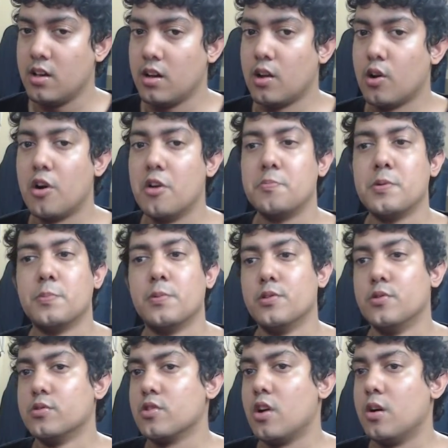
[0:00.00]
A lot of people
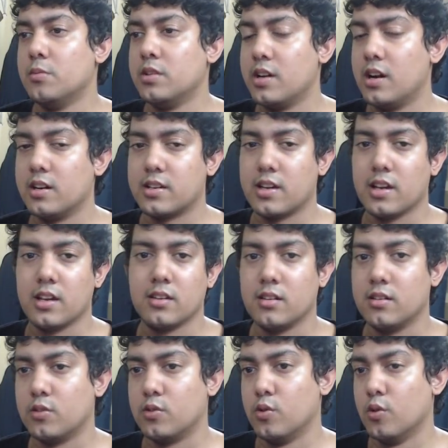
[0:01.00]
use Omelette Arcade.
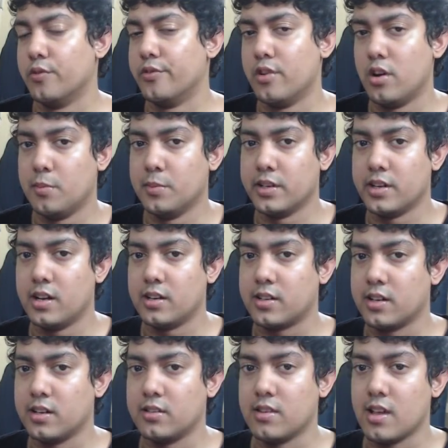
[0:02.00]
Go for Omelette
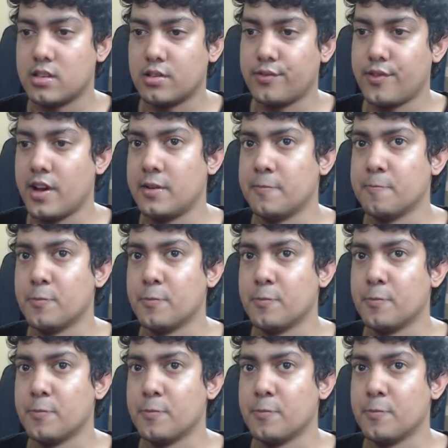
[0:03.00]
Arcade, that's fine.